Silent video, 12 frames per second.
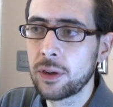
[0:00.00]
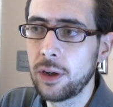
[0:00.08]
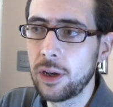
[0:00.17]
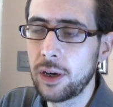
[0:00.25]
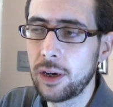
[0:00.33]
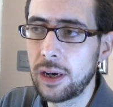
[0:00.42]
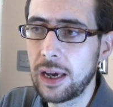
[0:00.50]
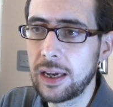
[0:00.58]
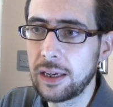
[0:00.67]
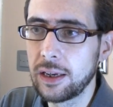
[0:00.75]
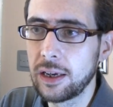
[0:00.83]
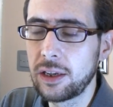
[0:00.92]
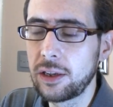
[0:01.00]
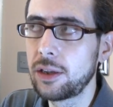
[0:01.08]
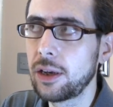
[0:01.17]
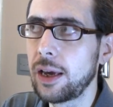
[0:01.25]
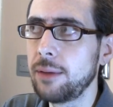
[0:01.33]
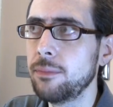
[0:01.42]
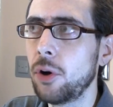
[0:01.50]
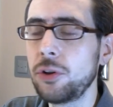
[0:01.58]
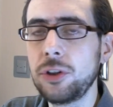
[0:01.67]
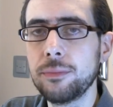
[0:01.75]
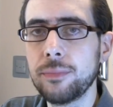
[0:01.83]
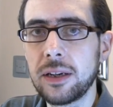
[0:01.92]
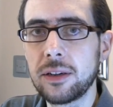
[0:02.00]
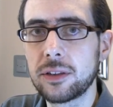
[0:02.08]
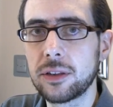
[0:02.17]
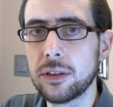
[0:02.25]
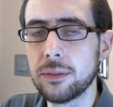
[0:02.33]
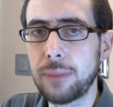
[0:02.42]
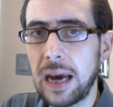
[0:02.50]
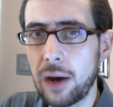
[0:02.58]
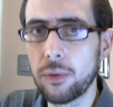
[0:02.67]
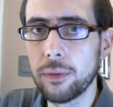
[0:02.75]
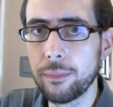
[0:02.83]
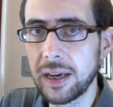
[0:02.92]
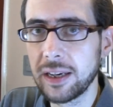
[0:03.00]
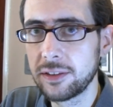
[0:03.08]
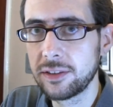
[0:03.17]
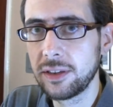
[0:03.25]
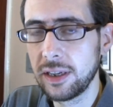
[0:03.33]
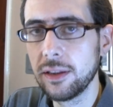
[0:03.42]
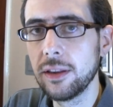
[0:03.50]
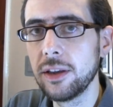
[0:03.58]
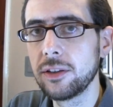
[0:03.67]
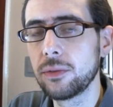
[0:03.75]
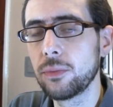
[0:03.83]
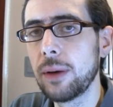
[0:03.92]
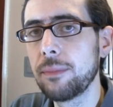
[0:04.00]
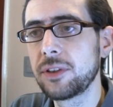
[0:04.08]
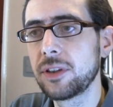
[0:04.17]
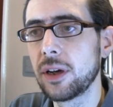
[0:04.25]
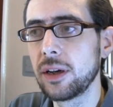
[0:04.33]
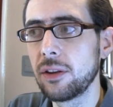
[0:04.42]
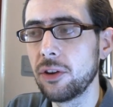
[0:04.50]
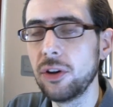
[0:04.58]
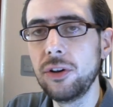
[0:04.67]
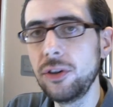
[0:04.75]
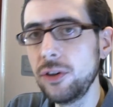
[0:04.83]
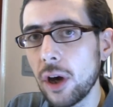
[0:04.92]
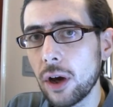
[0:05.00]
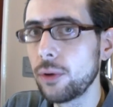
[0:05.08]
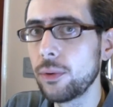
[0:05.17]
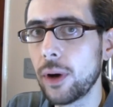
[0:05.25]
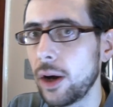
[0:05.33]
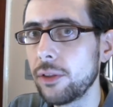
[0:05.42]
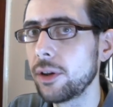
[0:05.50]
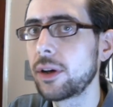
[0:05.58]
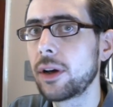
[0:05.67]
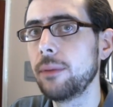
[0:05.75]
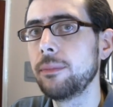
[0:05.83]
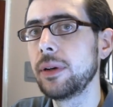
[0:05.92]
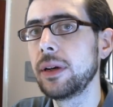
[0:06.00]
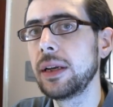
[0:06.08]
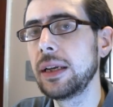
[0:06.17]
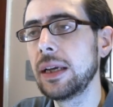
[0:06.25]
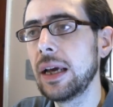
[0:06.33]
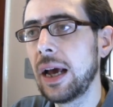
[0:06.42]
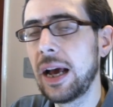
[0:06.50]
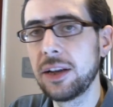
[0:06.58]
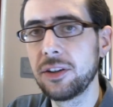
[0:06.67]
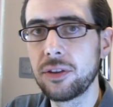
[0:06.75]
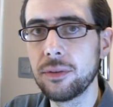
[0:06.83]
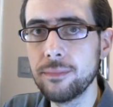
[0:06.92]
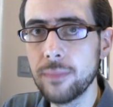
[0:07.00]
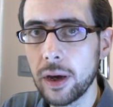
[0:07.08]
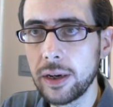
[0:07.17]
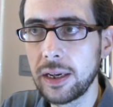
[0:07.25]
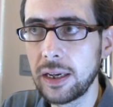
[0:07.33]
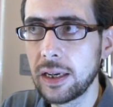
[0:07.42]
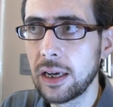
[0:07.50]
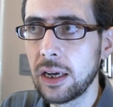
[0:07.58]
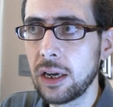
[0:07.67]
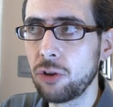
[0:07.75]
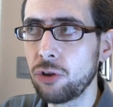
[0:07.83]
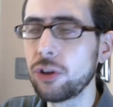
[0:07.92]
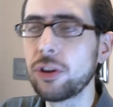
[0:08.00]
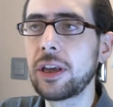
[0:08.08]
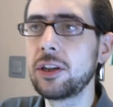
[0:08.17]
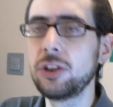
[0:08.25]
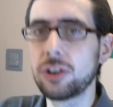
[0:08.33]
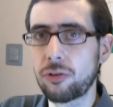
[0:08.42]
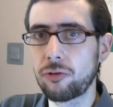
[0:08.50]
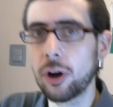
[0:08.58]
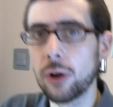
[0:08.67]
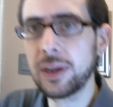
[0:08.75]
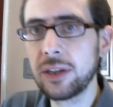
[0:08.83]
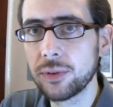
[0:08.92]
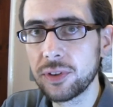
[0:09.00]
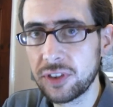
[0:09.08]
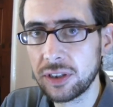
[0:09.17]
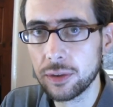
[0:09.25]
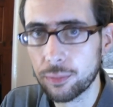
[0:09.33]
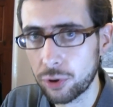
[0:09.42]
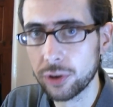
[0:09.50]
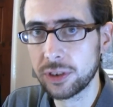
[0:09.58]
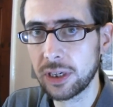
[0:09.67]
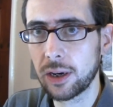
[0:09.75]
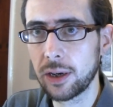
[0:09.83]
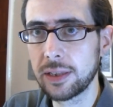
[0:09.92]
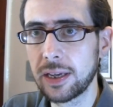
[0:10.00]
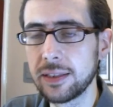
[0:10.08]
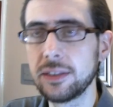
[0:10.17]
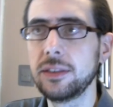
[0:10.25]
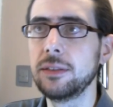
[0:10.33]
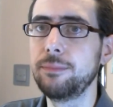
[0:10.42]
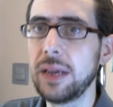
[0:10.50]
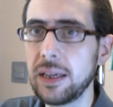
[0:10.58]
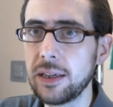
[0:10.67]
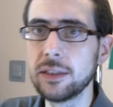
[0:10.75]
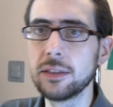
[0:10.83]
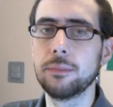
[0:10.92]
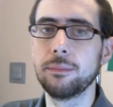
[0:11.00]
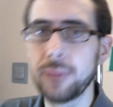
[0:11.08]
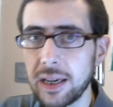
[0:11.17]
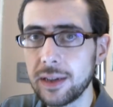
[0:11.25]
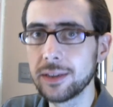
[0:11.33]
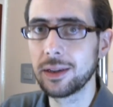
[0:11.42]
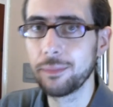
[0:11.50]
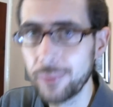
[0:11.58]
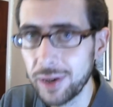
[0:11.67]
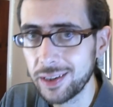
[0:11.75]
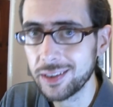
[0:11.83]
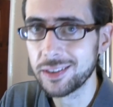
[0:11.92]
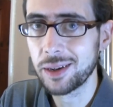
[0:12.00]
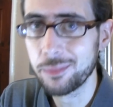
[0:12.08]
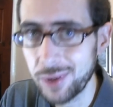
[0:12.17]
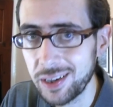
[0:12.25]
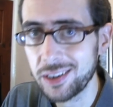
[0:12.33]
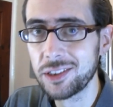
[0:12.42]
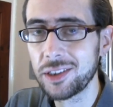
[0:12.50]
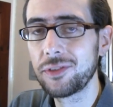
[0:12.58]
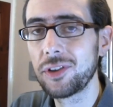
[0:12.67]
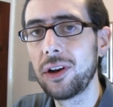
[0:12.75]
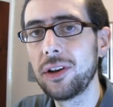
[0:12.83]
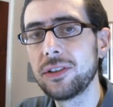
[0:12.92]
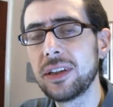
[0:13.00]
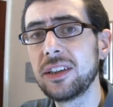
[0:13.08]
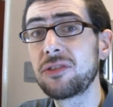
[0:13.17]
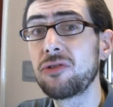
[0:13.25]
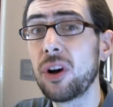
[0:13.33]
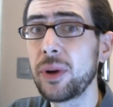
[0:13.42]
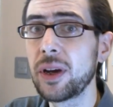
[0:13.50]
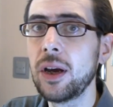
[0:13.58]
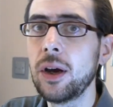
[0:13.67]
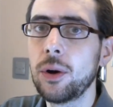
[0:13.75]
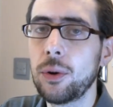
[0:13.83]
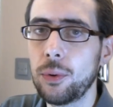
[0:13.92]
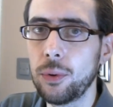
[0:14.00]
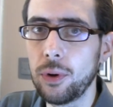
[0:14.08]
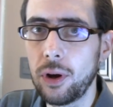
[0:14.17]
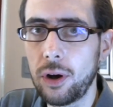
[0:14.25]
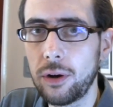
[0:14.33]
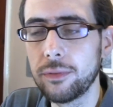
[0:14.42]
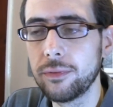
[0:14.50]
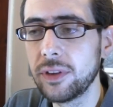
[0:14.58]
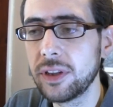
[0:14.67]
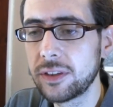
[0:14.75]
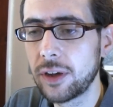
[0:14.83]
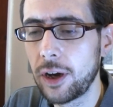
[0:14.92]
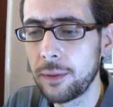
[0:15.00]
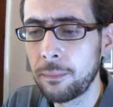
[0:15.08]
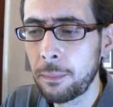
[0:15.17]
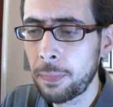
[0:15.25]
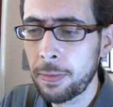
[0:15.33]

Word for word: Uh, a a monumental power base in this website that no other company has the money that they can just throw into a single project like that. This is billions and billions and billions and billions of dollars, and it's growing all of the time.